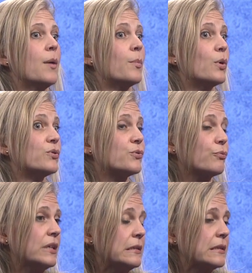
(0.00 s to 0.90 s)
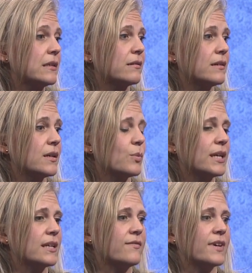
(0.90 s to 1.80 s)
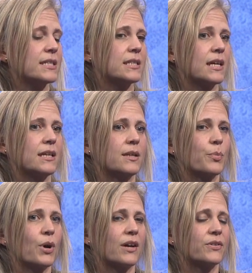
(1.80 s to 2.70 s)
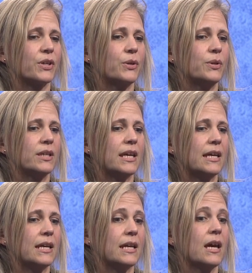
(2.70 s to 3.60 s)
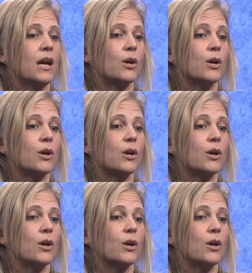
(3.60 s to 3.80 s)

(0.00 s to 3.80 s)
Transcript: most recently we had investigated and prosecuted a